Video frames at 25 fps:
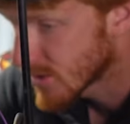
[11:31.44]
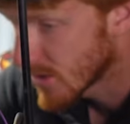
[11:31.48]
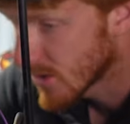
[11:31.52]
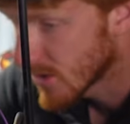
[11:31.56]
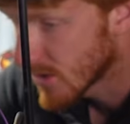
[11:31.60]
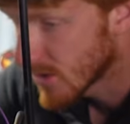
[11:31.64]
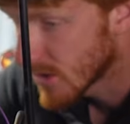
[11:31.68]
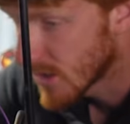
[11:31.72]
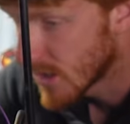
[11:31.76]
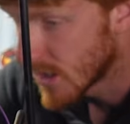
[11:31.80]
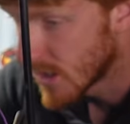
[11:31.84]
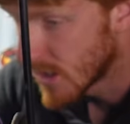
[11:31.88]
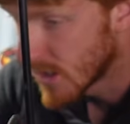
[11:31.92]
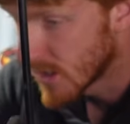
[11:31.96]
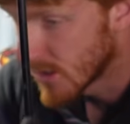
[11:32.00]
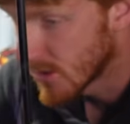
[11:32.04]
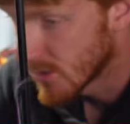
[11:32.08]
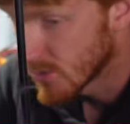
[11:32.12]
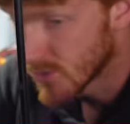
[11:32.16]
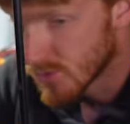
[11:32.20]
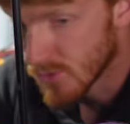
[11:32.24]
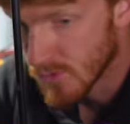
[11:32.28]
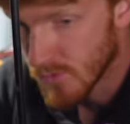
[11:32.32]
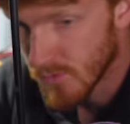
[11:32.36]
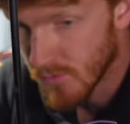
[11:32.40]
on, it'll
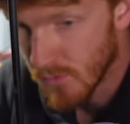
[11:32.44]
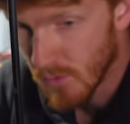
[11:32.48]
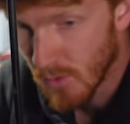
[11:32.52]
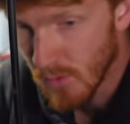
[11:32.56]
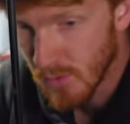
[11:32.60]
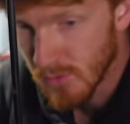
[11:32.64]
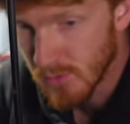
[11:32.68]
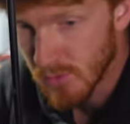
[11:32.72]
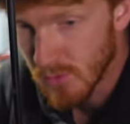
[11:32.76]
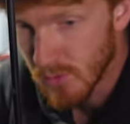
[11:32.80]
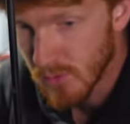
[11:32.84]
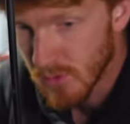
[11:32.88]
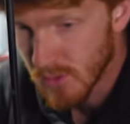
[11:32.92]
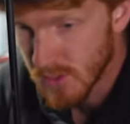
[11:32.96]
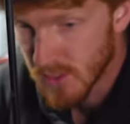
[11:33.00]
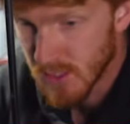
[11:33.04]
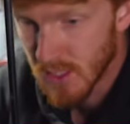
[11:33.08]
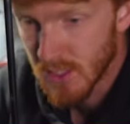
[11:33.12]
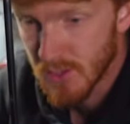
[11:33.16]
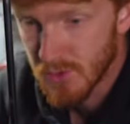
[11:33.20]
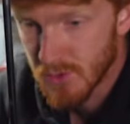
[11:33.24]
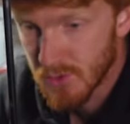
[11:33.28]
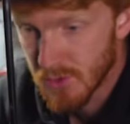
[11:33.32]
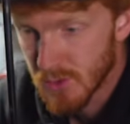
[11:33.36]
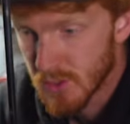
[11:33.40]
just fall towards the
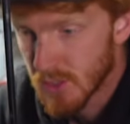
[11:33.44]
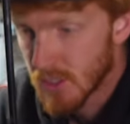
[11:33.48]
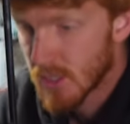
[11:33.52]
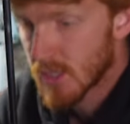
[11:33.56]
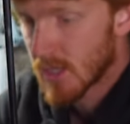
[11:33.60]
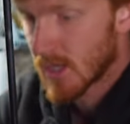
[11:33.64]
engine,